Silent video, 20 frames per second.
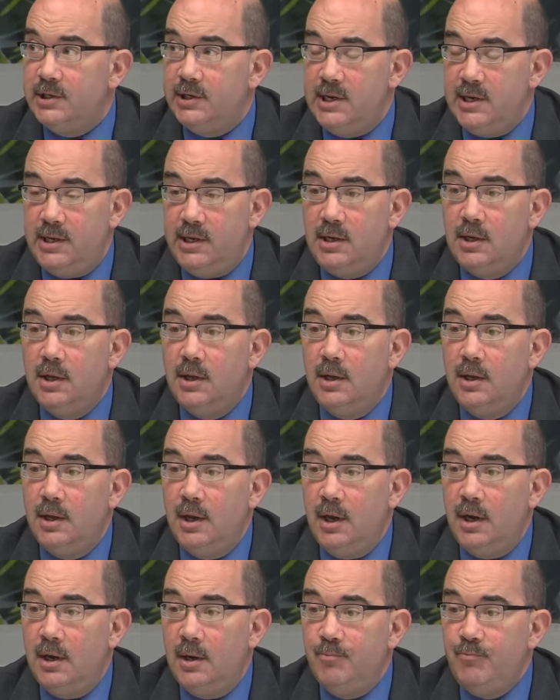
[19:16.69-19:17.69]
He,
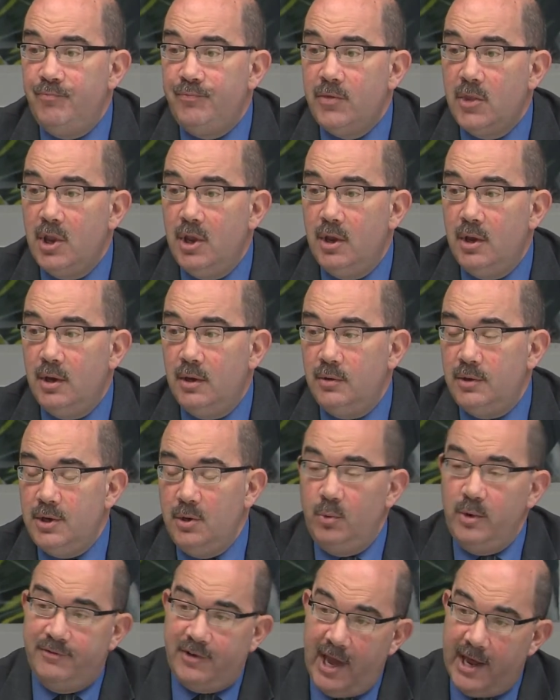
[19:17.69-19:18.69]
you know,
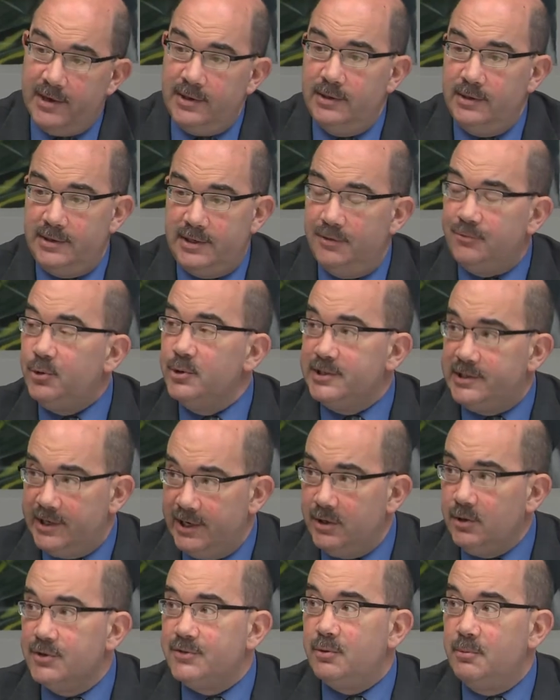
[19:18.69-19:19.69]
we've gotten different
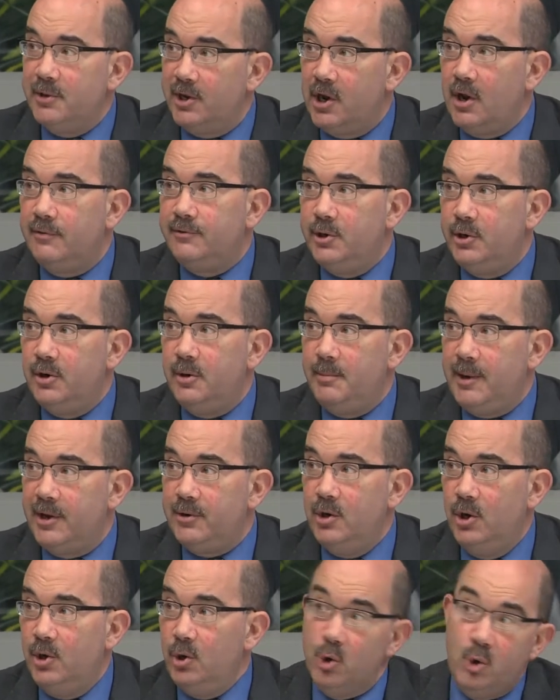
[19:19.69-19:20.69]
signals from the governor
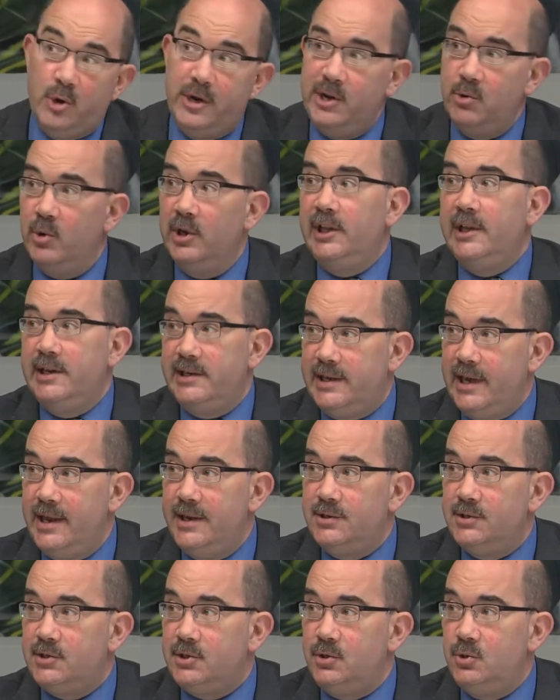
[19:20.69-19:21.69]
about who he really
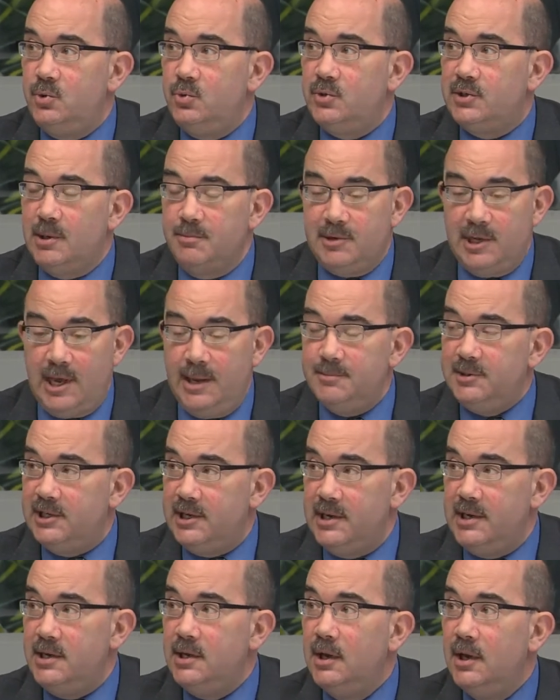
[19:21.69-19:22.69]
attends to. Sometimes
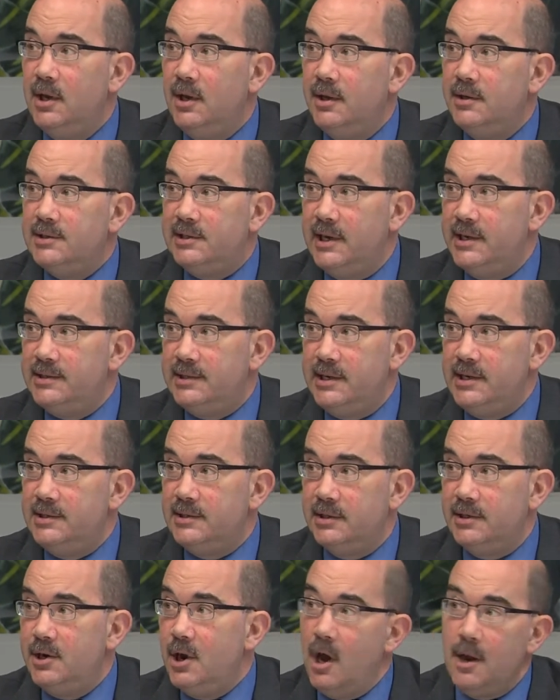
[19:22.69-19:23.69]
he says
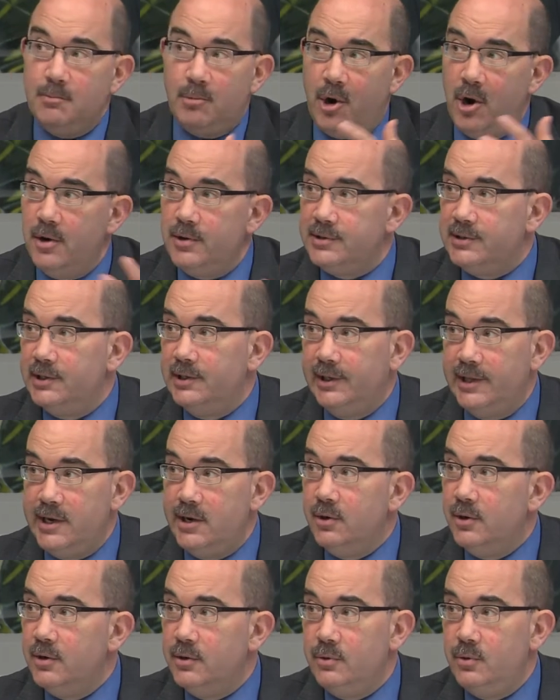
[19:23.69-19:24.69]
he's a nonpartisan
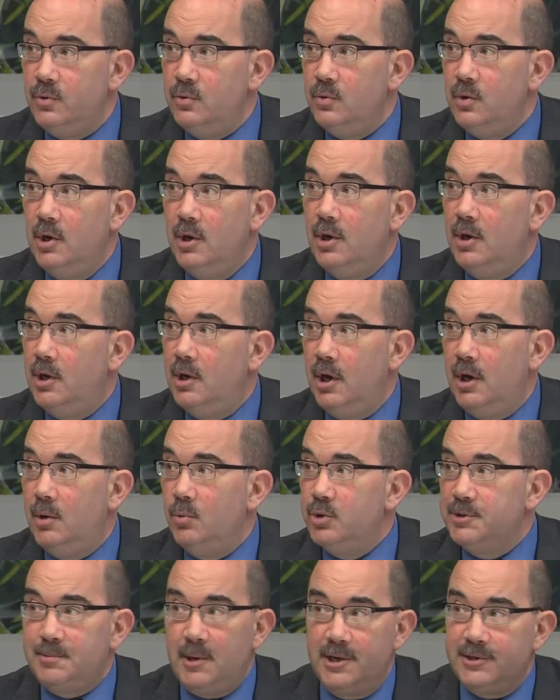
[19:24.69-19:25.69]
leader who
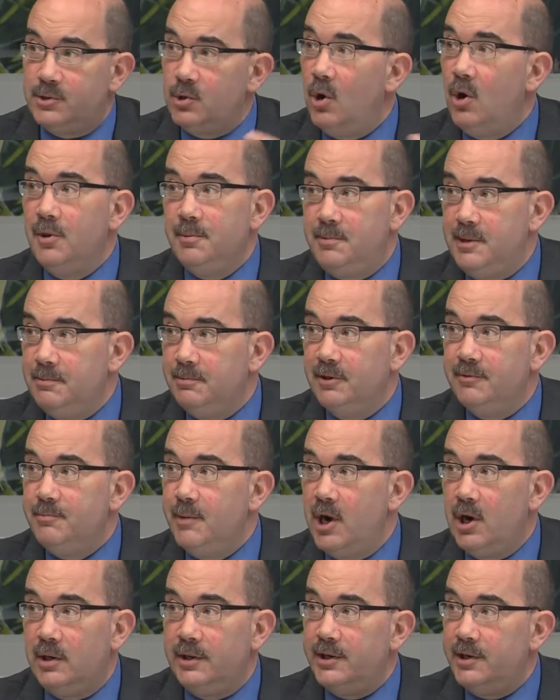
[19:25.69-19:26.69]
responds to all the people of
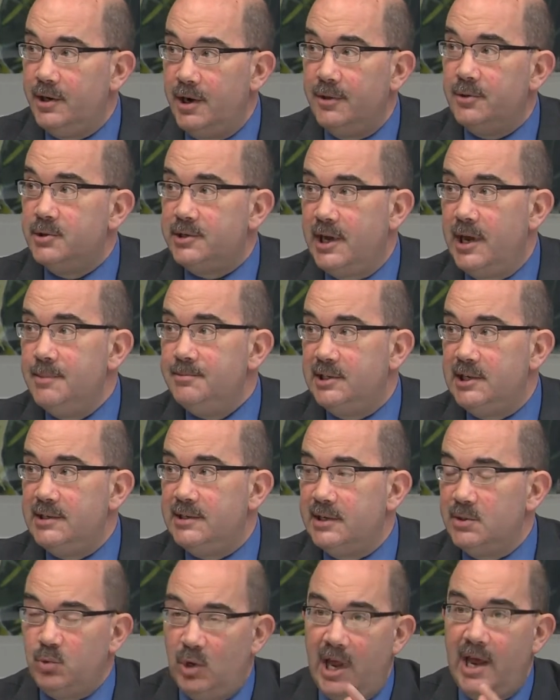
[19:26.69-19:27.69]
Maryland, and other times he
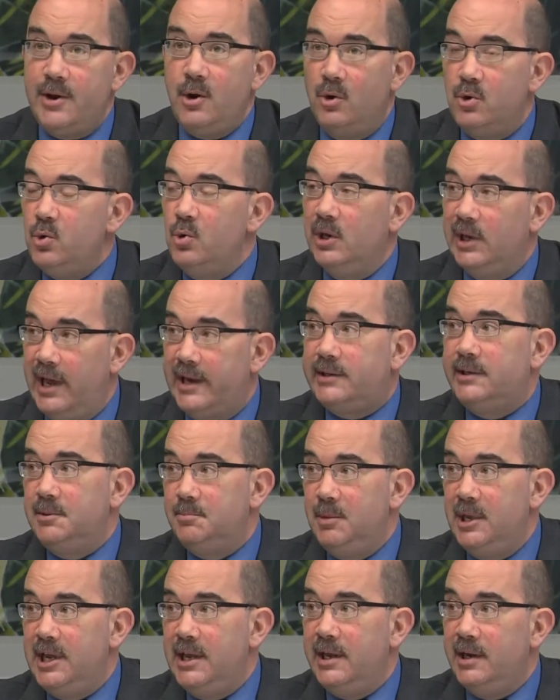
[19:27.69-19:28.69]
says, "Well, I know who elected
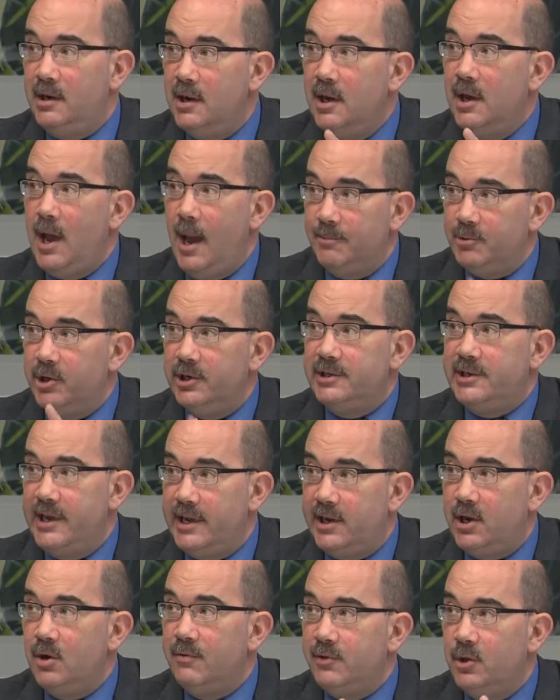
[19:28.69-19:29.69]
me, and I'm going to
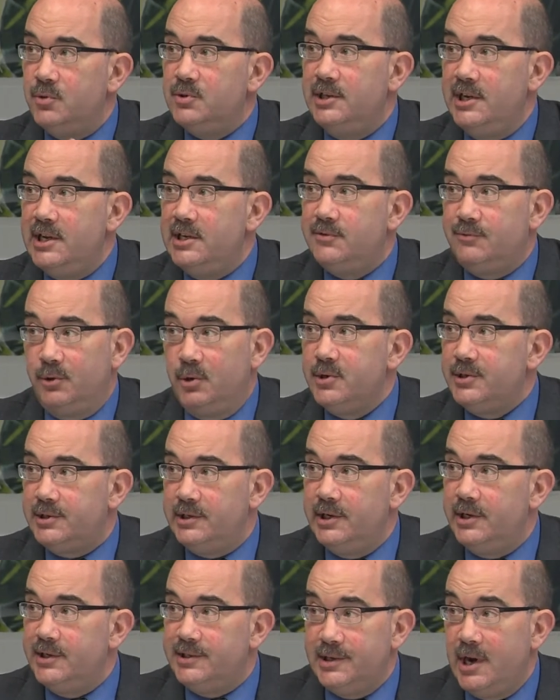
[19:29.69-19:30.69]
take care of those needs first."
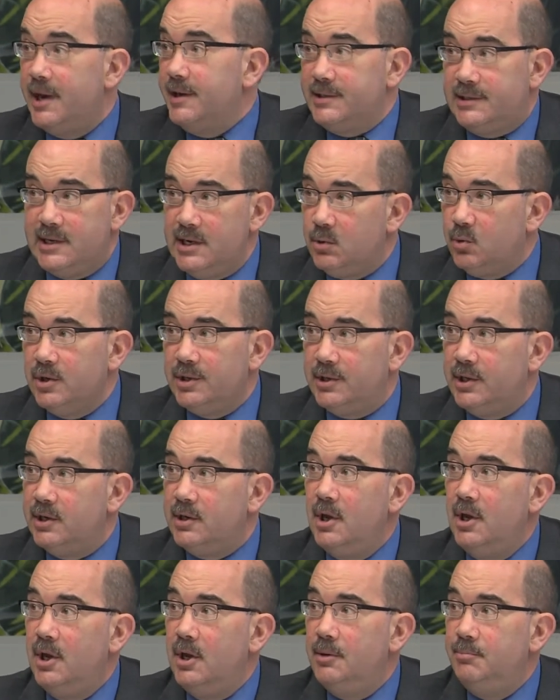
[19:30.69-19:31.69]
And it's not a secret that
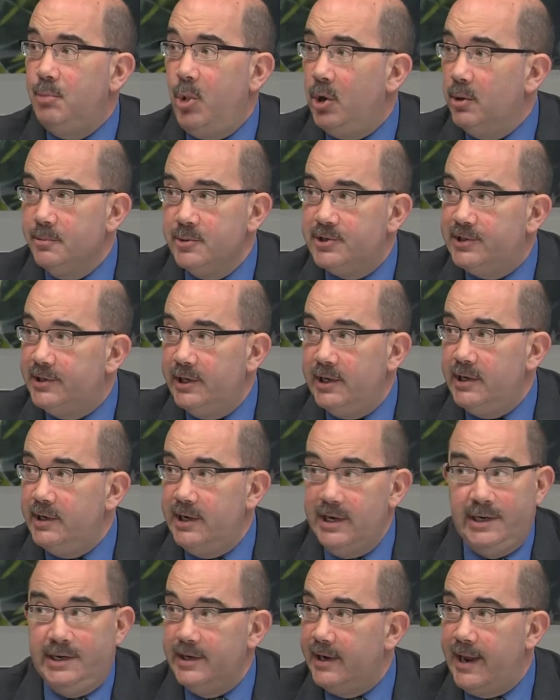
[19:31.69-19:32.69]
Baltimore City,
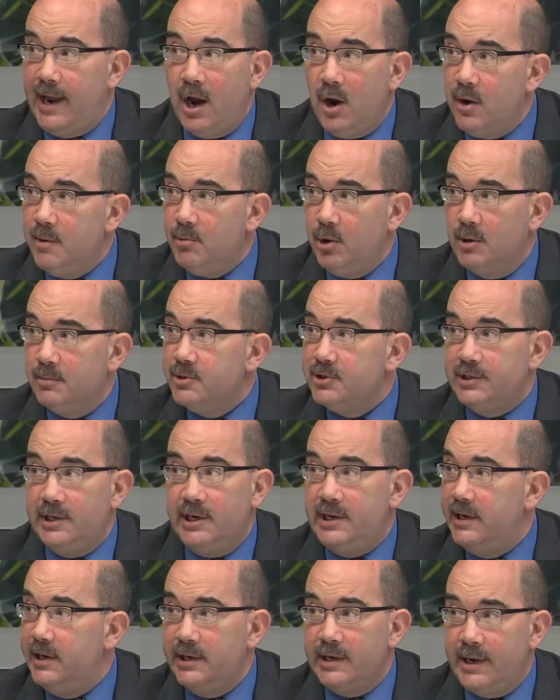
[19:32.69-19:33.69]
he didn't carry Baltimore
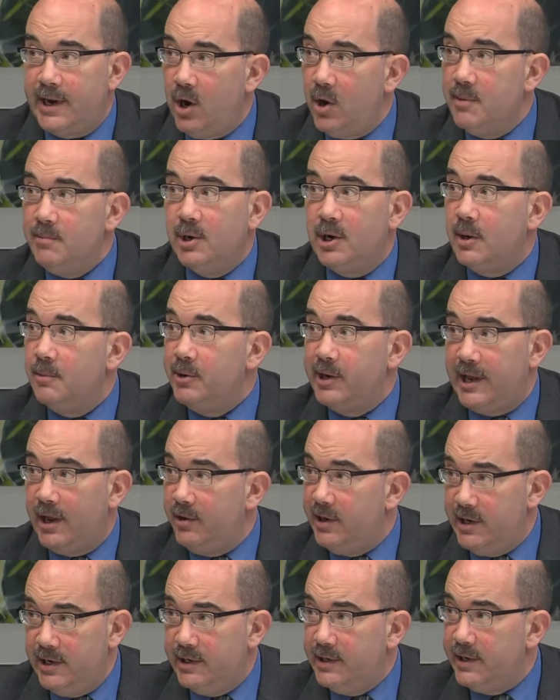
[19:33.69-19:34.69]
City, he didn't carry Montgomery
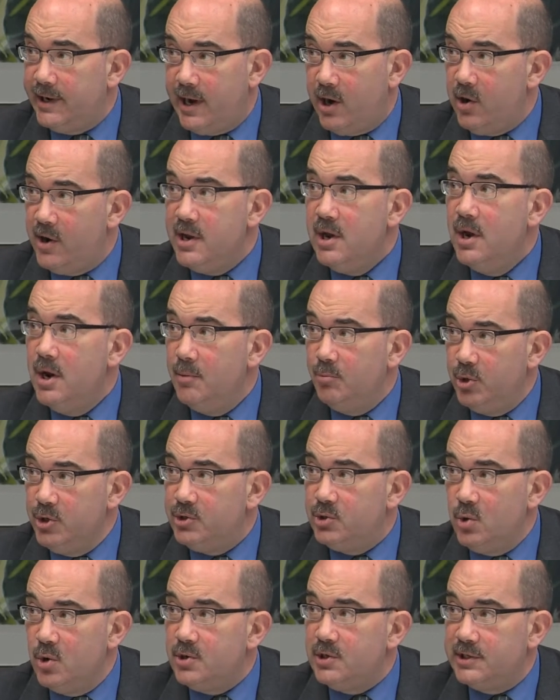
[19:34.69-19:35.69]
County, he didn't carry
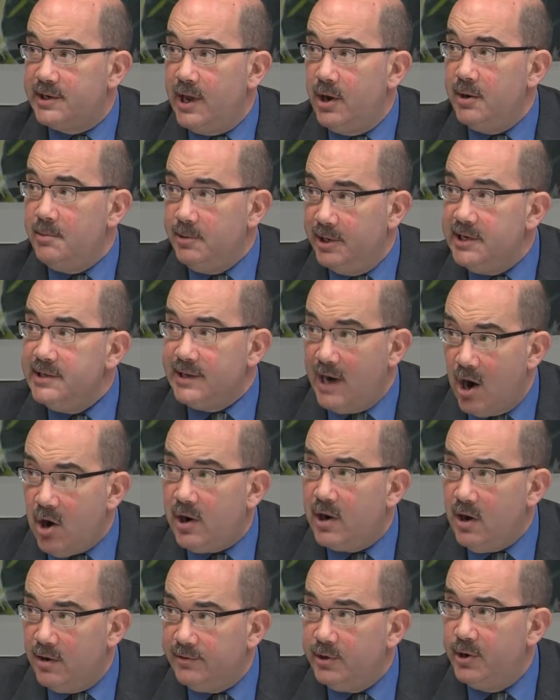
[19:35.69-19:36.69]
Prince George's County, but he's our
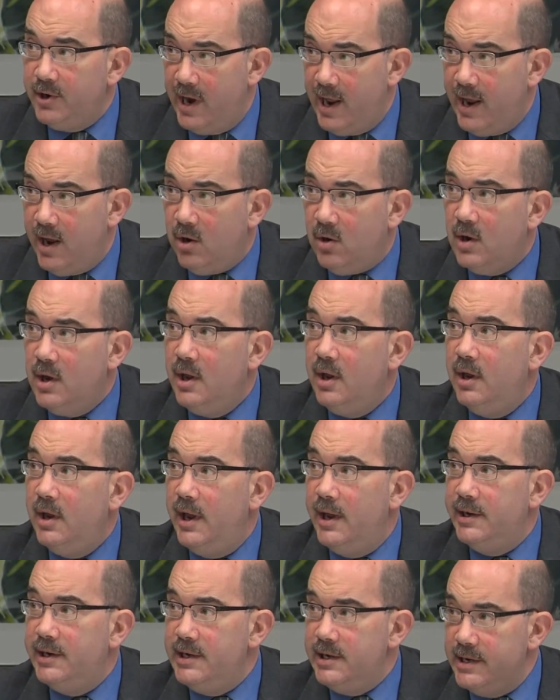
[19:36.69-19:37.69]
governor now,
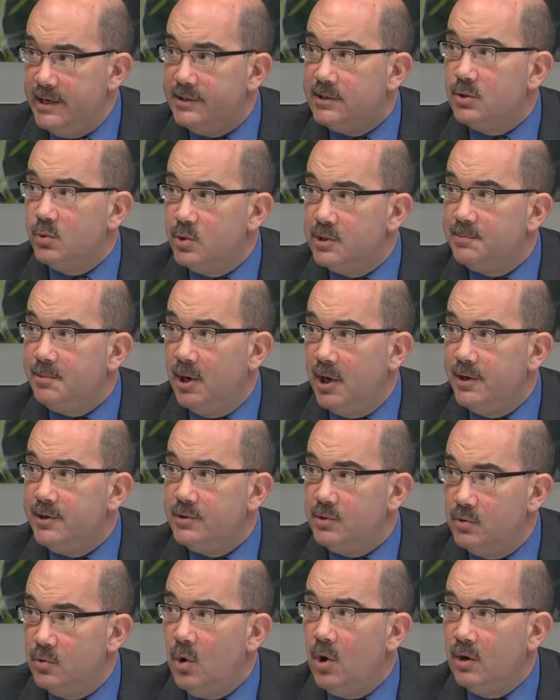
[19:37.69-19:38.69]
and he needs to respond
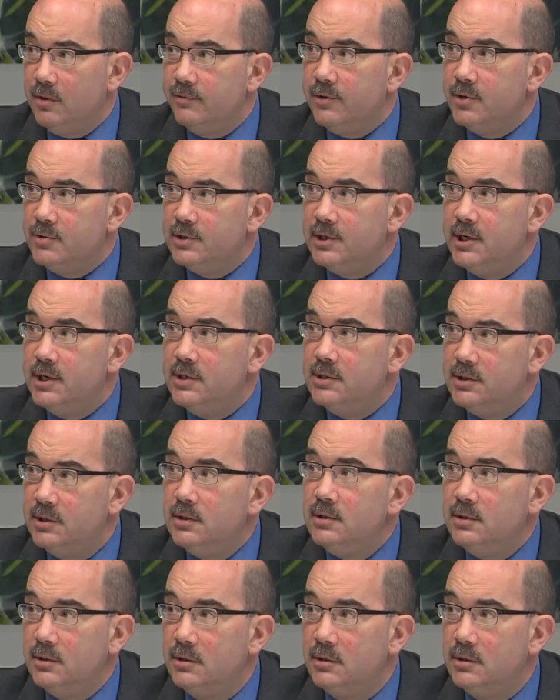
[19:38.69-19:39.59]
to all of those needs.